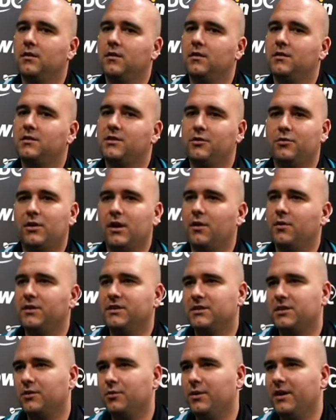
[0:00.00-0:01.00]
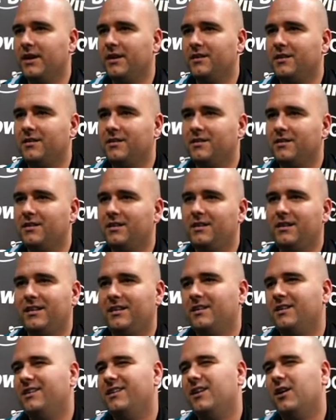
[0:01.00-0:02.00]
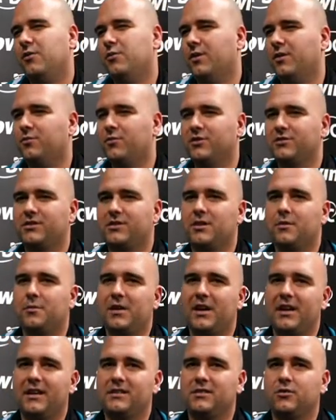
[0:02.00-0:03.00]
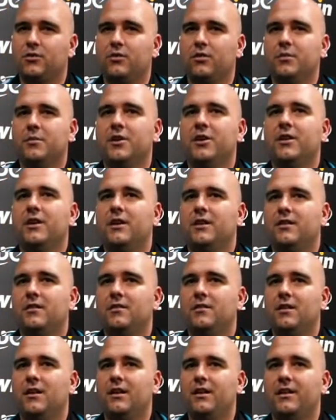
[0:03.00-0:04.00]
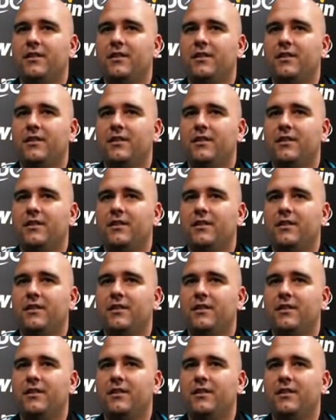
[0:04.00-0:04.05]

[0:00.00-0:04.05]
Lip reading: Still going to win. No one wants to play a tournament, and